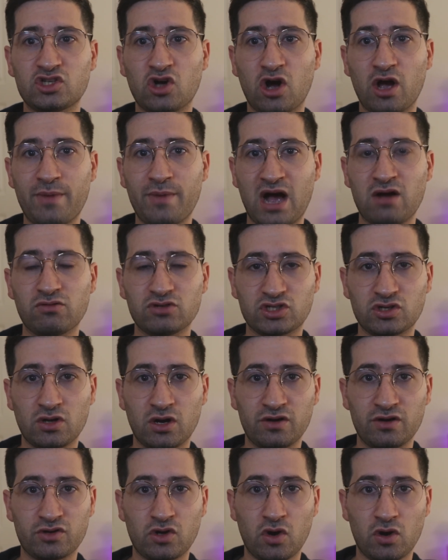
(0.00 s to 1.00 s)
time
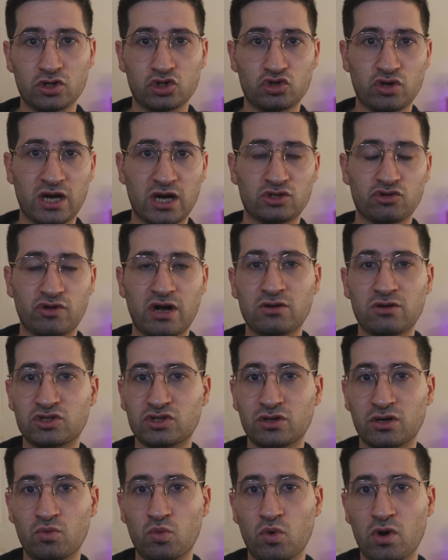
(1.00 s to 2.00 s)
outside of contract or
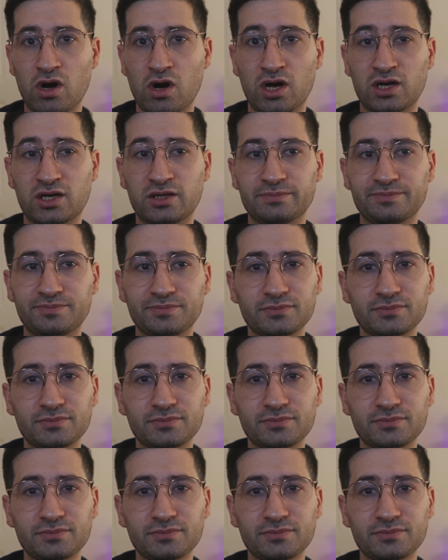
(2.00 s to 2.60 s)
outside of work,